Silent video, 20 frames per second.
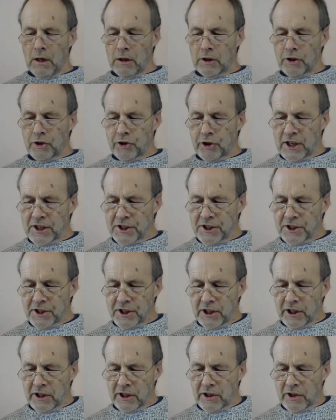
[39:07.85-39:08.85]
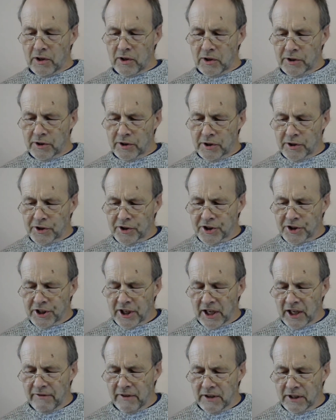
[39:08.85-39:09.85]
Trusting God to
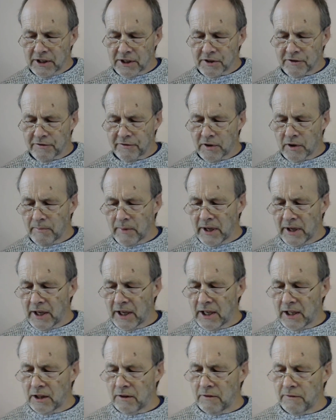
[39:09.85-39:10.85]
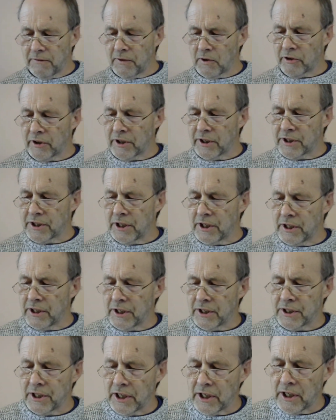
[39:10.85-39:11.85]
save us from hell for
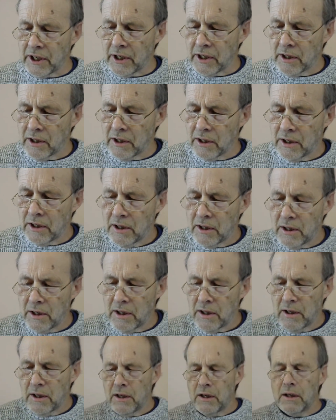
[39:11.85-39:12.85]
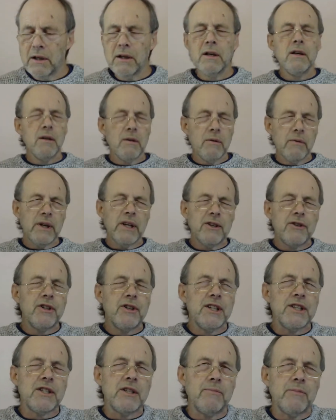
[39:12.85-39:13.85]
eternity. We can
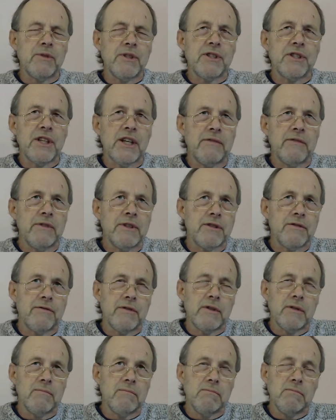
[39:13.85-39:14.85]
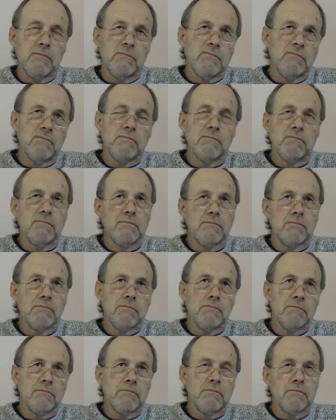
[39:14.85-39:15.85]
trust him to save us from
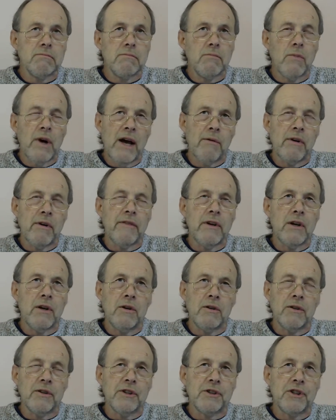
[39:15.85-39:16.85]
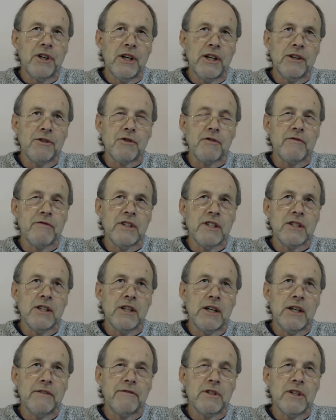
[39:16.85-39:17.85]
however long the trials of this
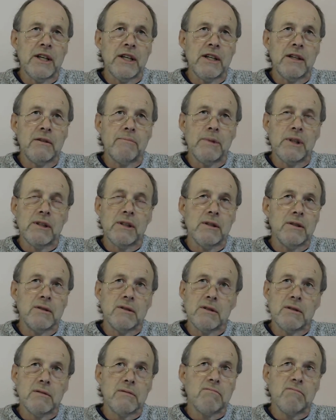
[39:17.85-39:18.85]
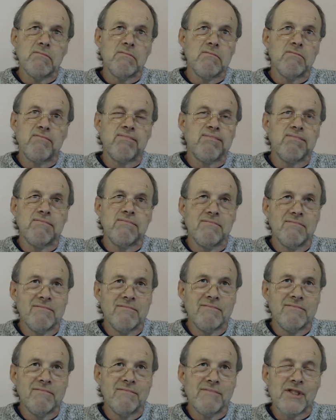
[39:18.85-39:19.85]
life take, because
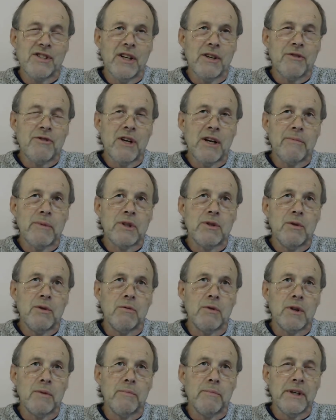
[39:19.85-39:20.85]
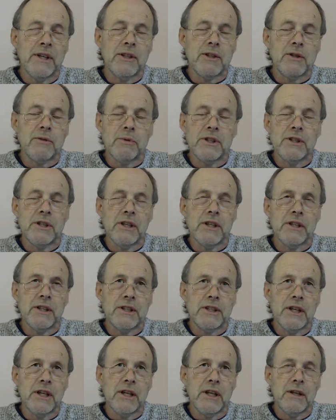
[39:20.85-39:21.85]
it's no time at all compared to
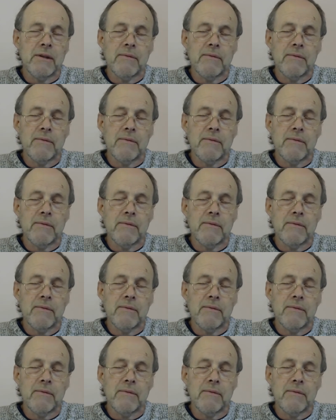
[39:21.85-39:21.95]
eternity.